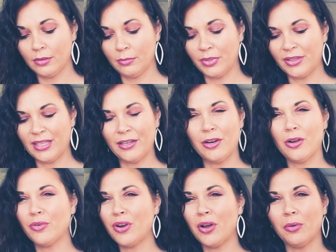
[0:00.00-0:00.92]
but they
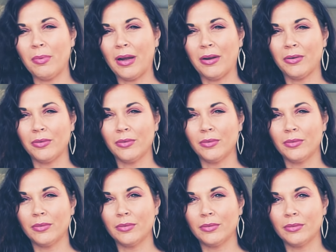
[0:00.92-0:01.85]
don't know about,
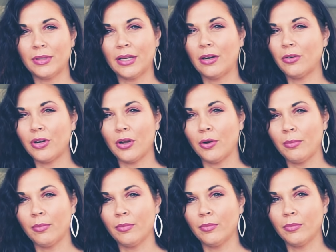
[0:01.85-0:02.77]
they don't
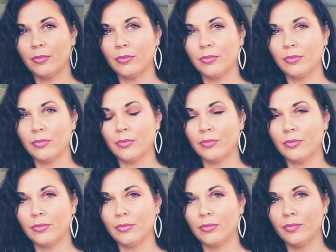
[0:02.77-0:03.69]
know.
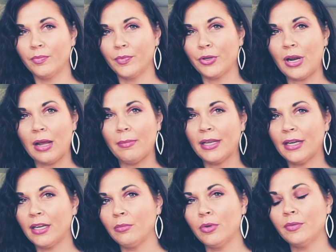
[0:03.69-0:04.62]
They're not making
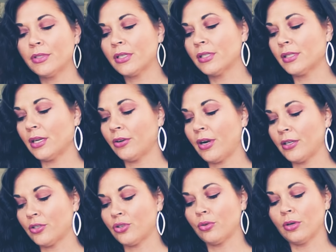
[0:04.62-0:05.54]
any moves because they're
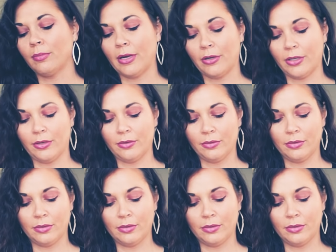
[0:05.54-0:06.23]
not sure about you.